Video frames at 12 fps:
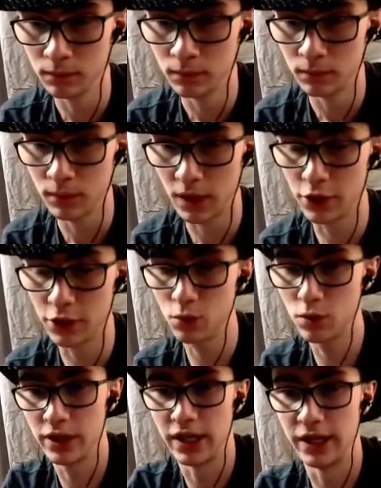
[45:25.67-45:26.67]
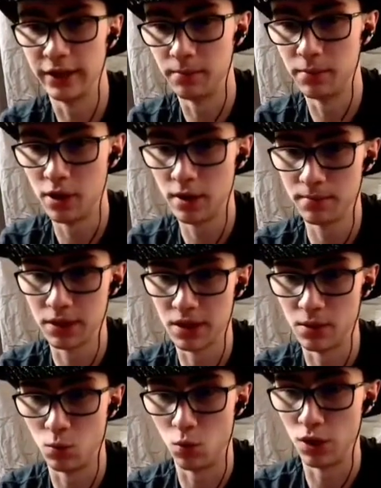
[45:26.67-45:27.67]
I don't want to hit the bot because I
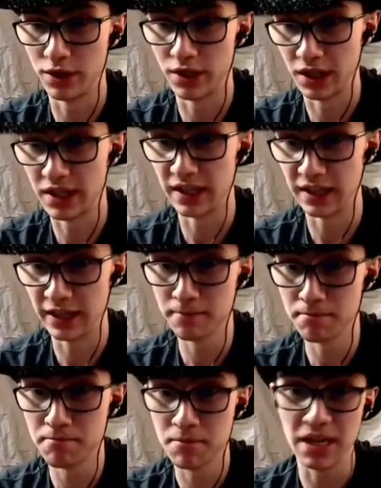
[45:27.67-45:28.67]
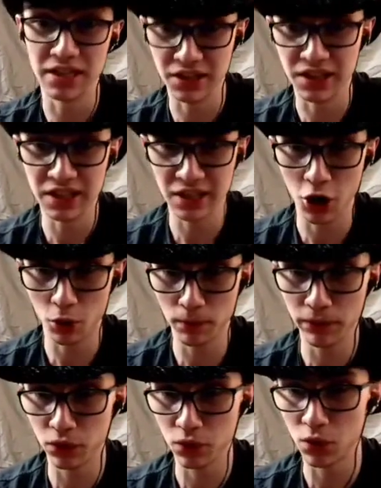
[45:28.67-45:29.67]
want to kill him, is the
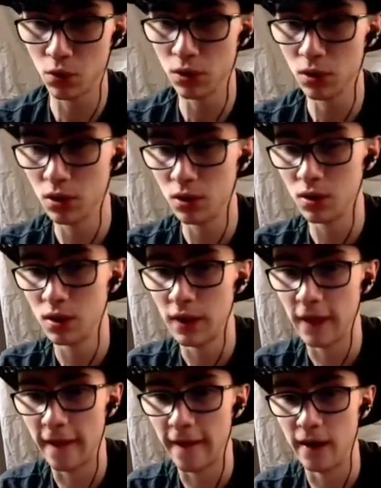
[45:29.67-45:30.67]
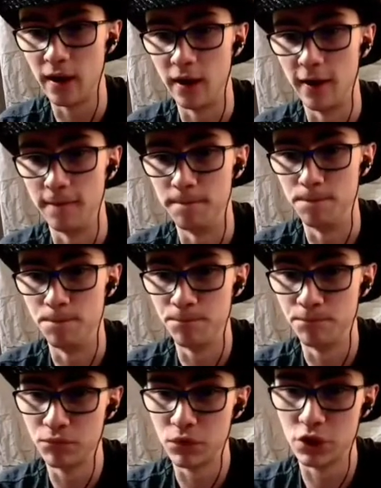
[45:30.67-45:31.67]
hopeful goal.
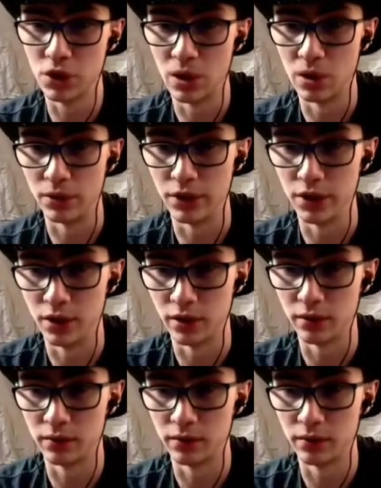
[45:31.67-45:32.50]
So, you know.